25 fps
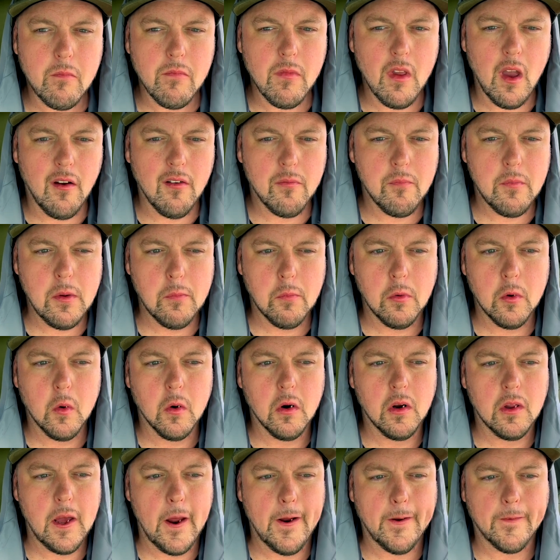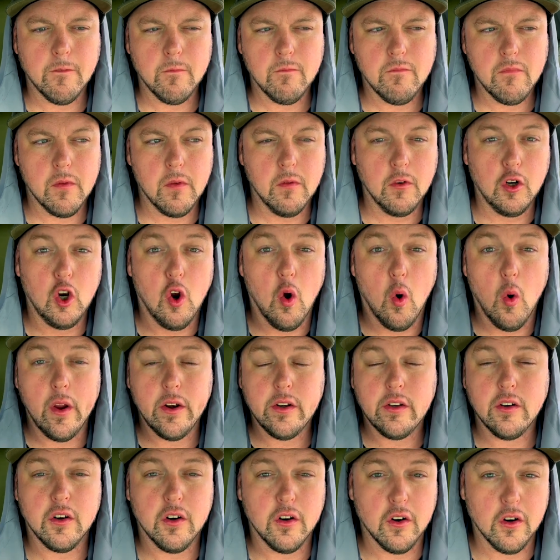of people who are like going
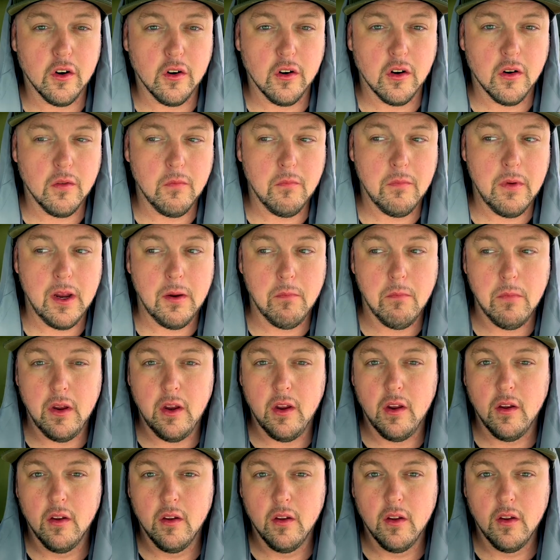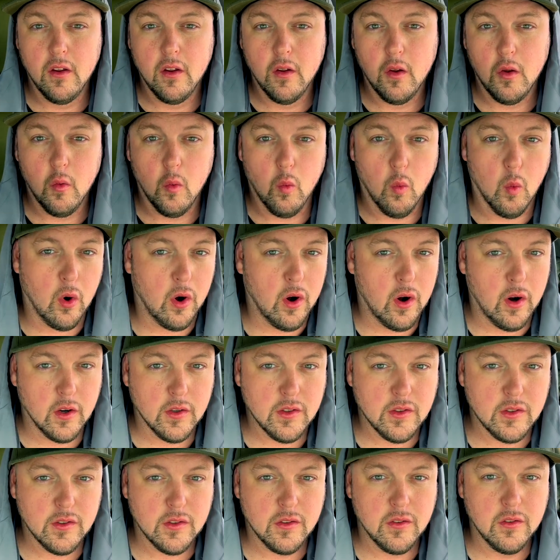to her, made me
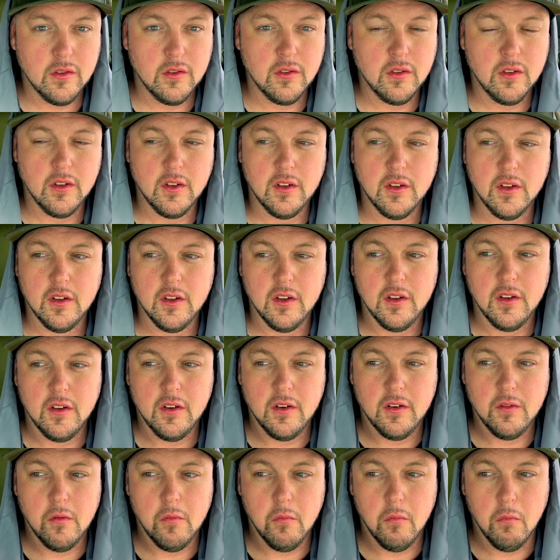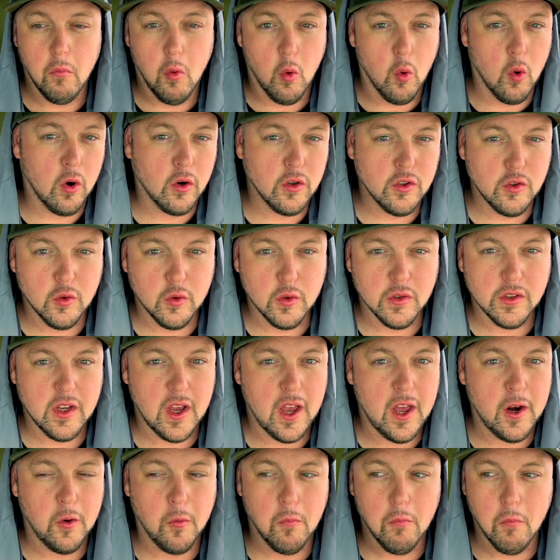worse, more
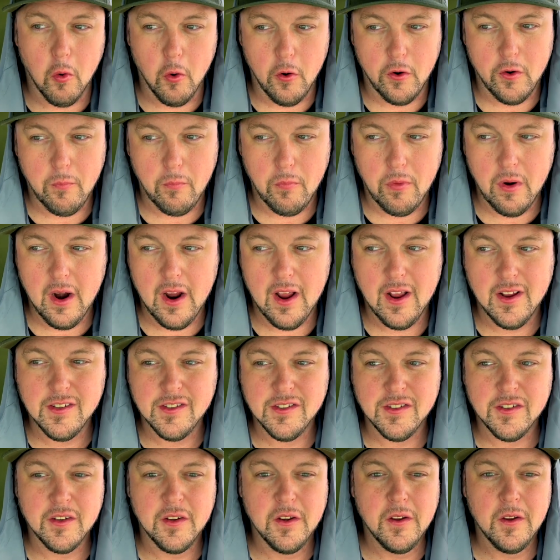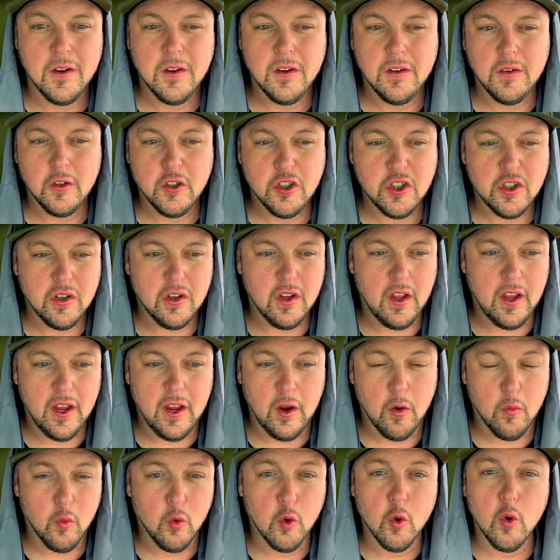suicidal, more depressed.
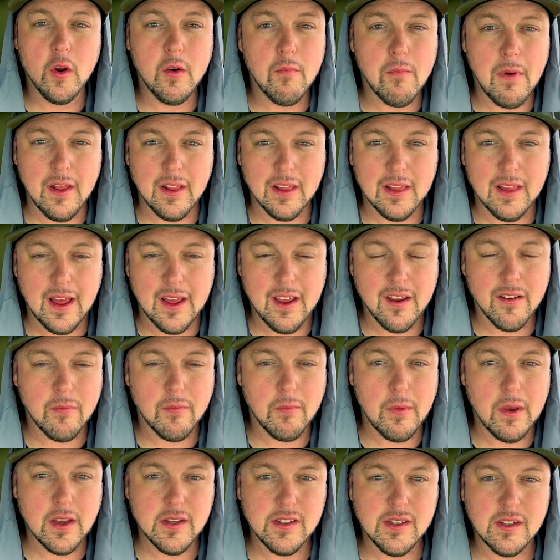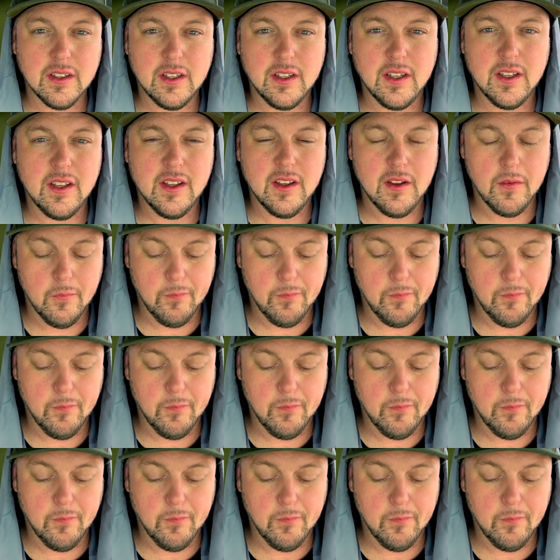It ruined my life, basically.